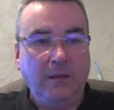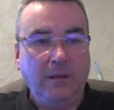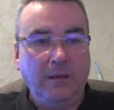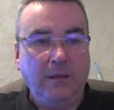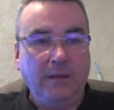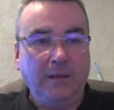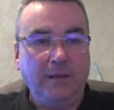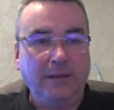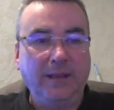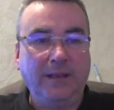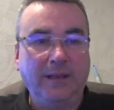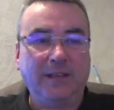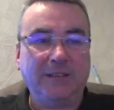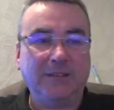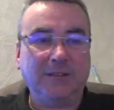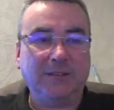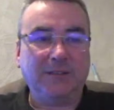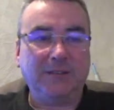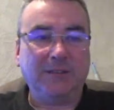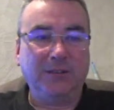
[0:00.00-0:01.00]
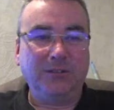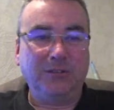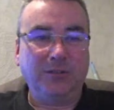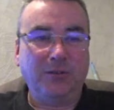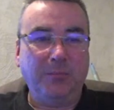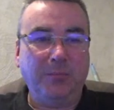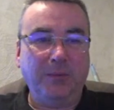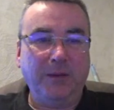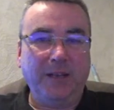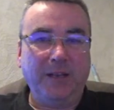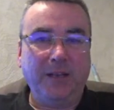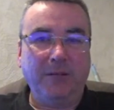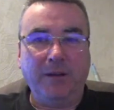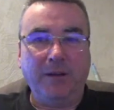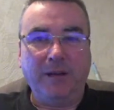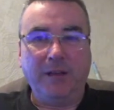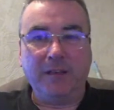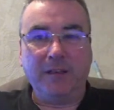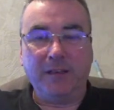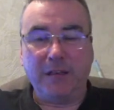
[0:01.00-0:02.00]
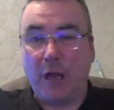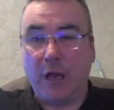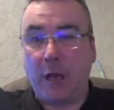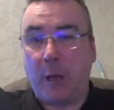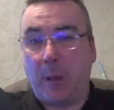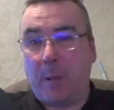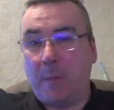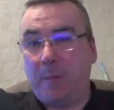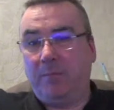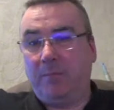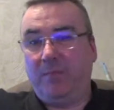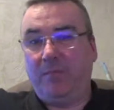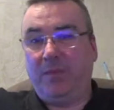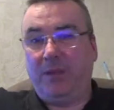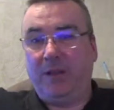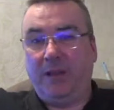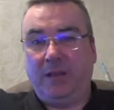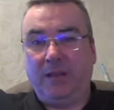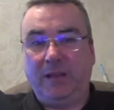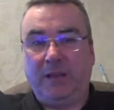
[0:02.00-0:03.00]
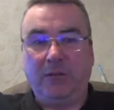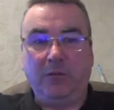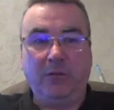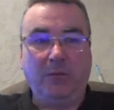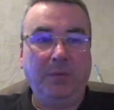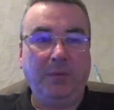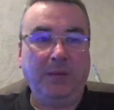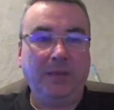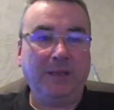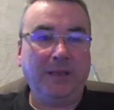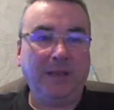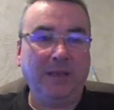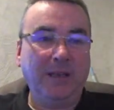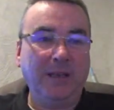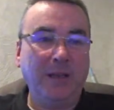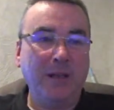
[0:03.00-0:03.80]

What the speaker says: Yeah, that's the point. It could be anywhere. Yeah, it could be, Danny.